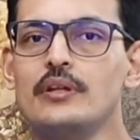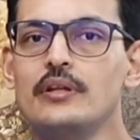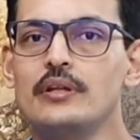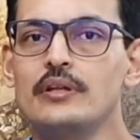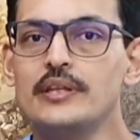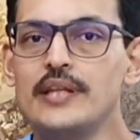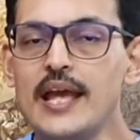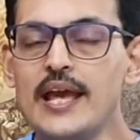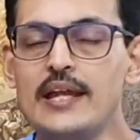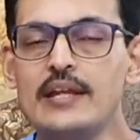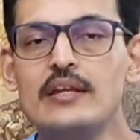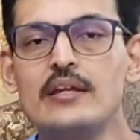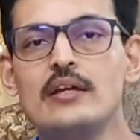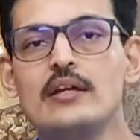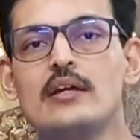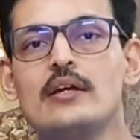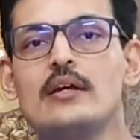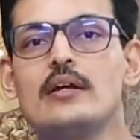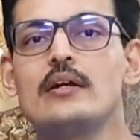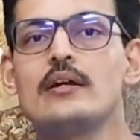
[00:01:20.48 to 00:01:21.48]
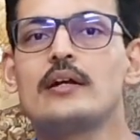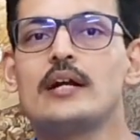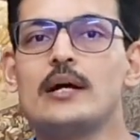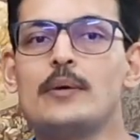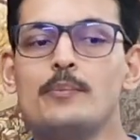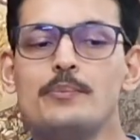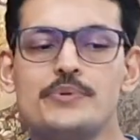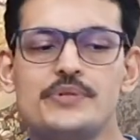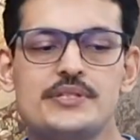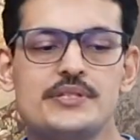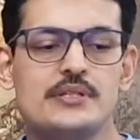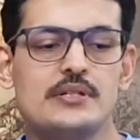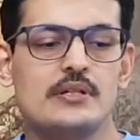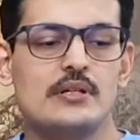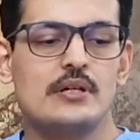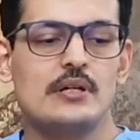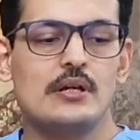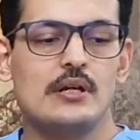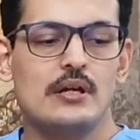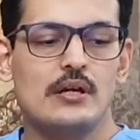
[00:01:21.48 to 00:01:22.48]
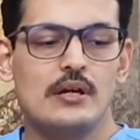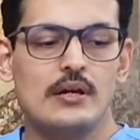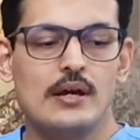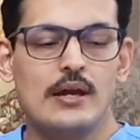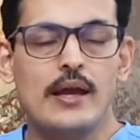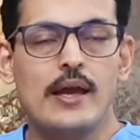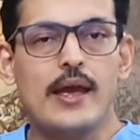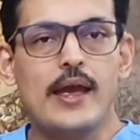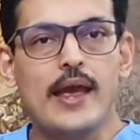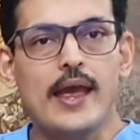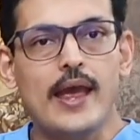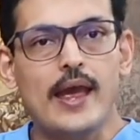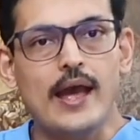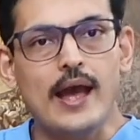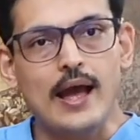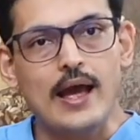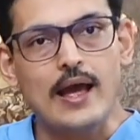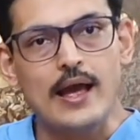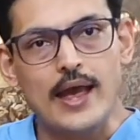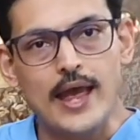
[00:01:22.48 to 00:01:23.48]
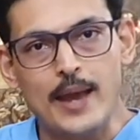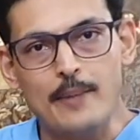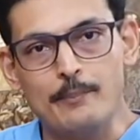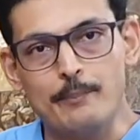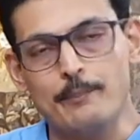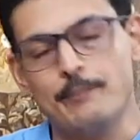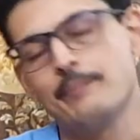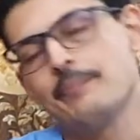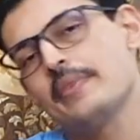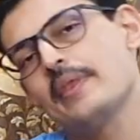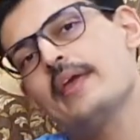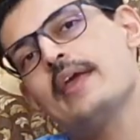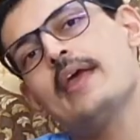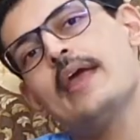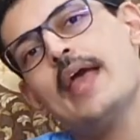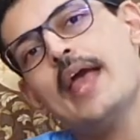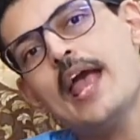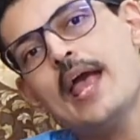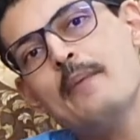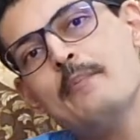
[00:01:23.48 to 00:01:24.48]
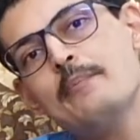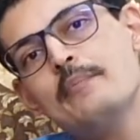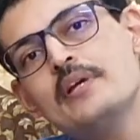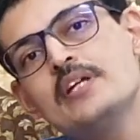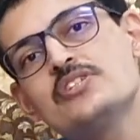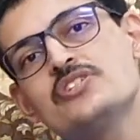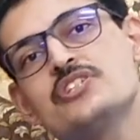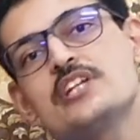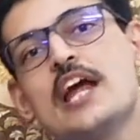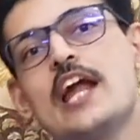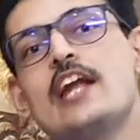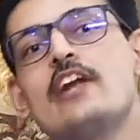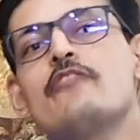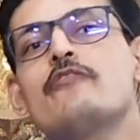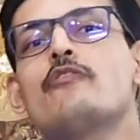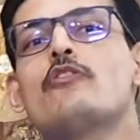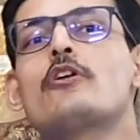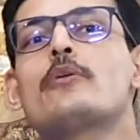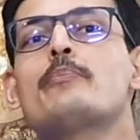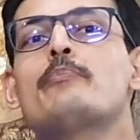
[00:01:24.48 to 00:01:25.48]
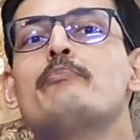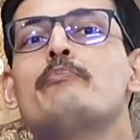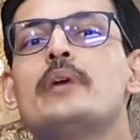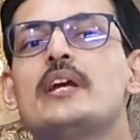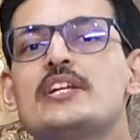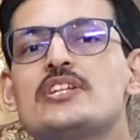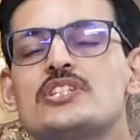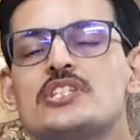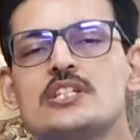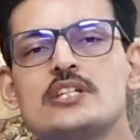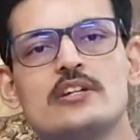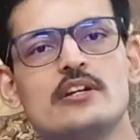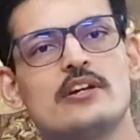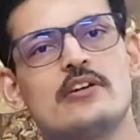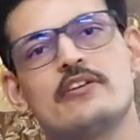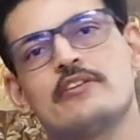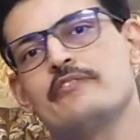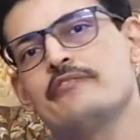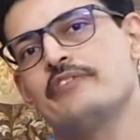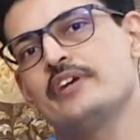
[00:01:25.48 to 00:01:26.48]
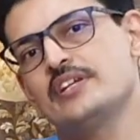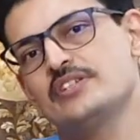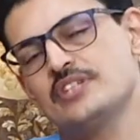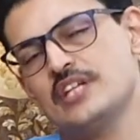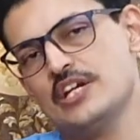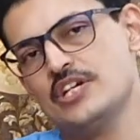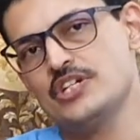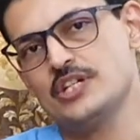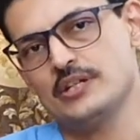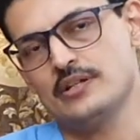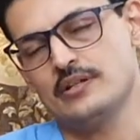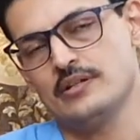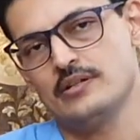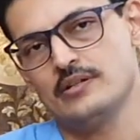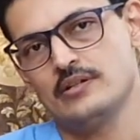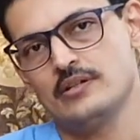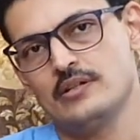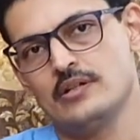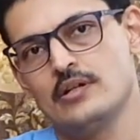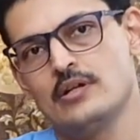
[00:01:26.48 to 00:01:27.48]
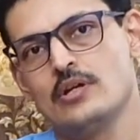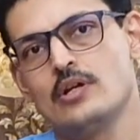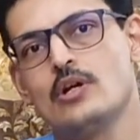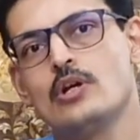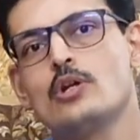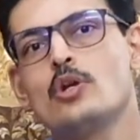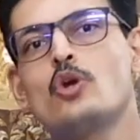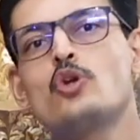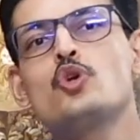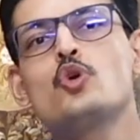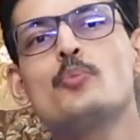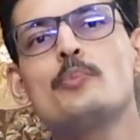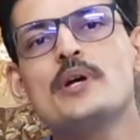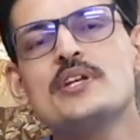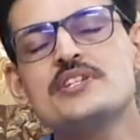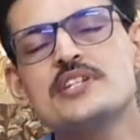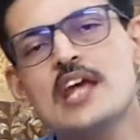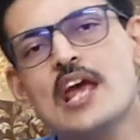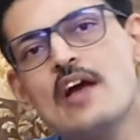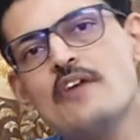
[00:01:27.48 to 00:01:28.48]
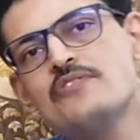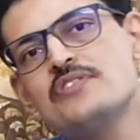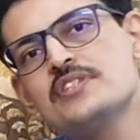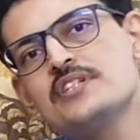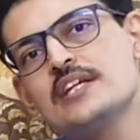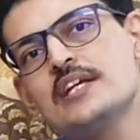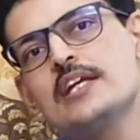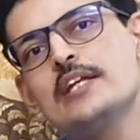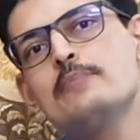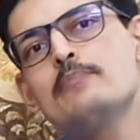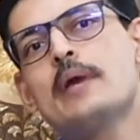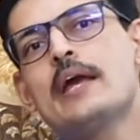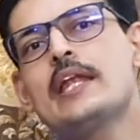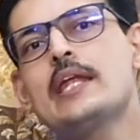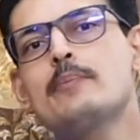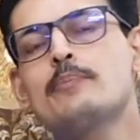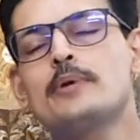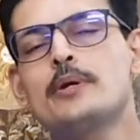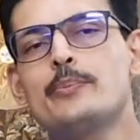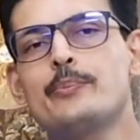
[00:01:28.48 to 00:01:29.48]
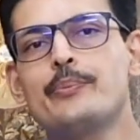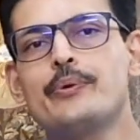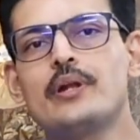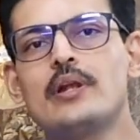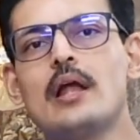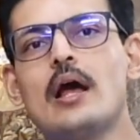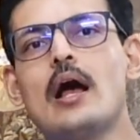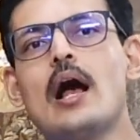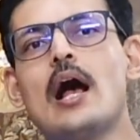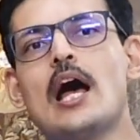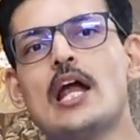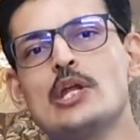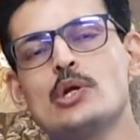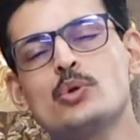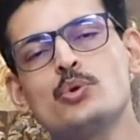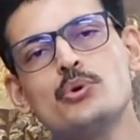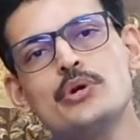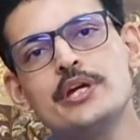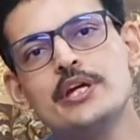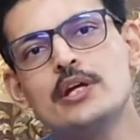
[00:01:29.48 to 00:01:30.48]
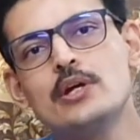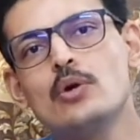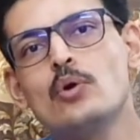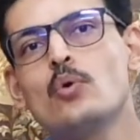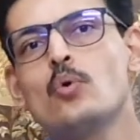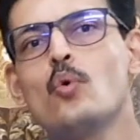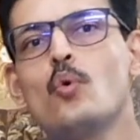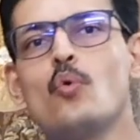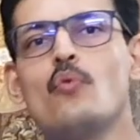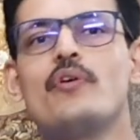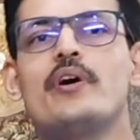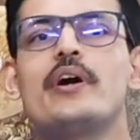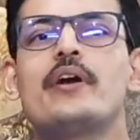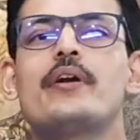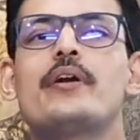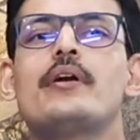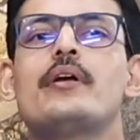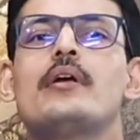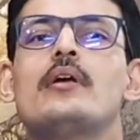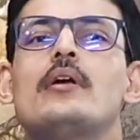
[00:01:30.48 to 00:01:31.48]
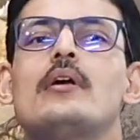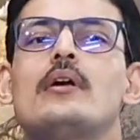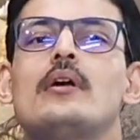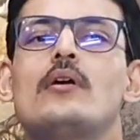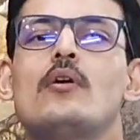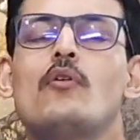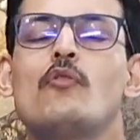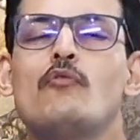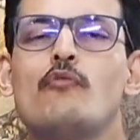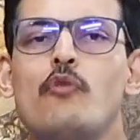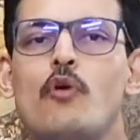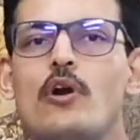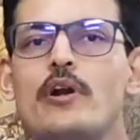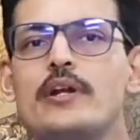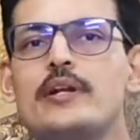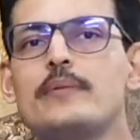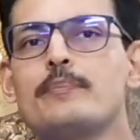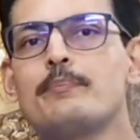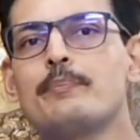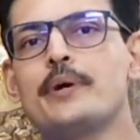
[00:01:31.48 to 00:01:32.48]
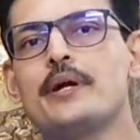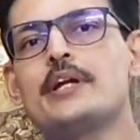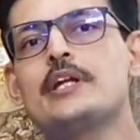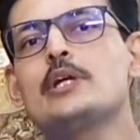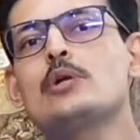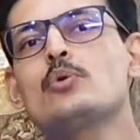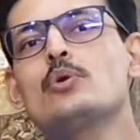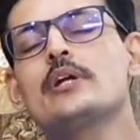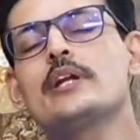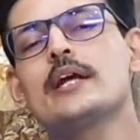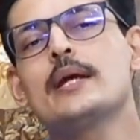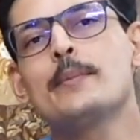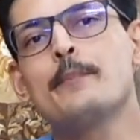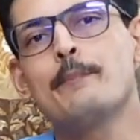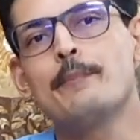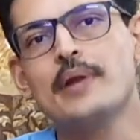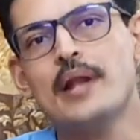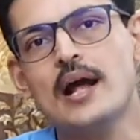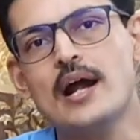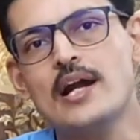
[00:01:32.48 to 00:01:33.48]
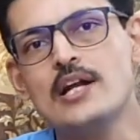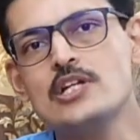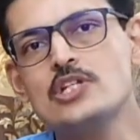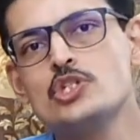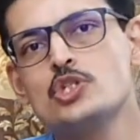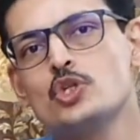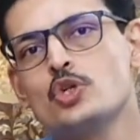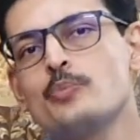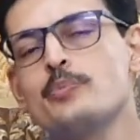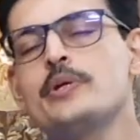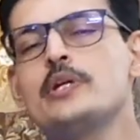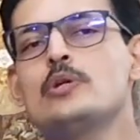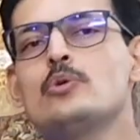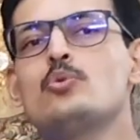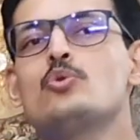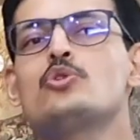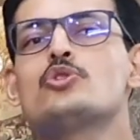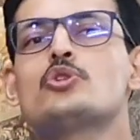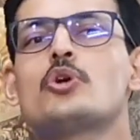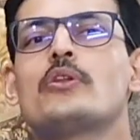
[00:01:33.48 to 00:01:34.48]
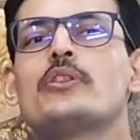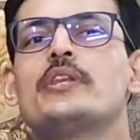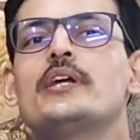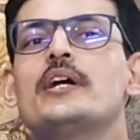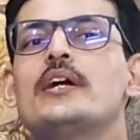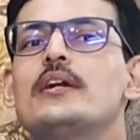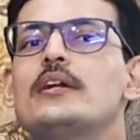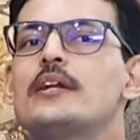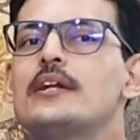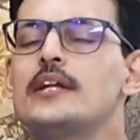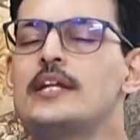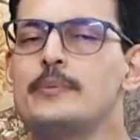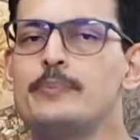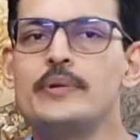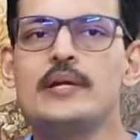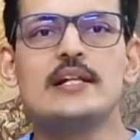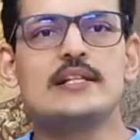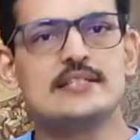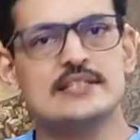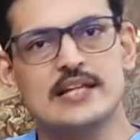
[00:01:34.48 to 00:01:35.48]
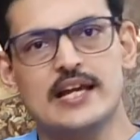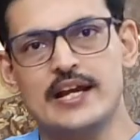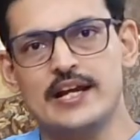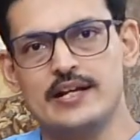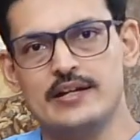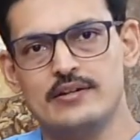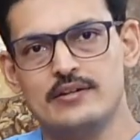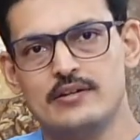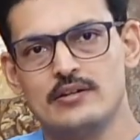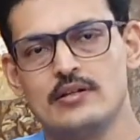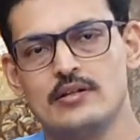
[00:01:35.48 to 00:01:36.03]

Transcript: Then comes M. M stands for mixed fixation. Now you must have seen many people arguing over what particular implant should be used on the tibial side.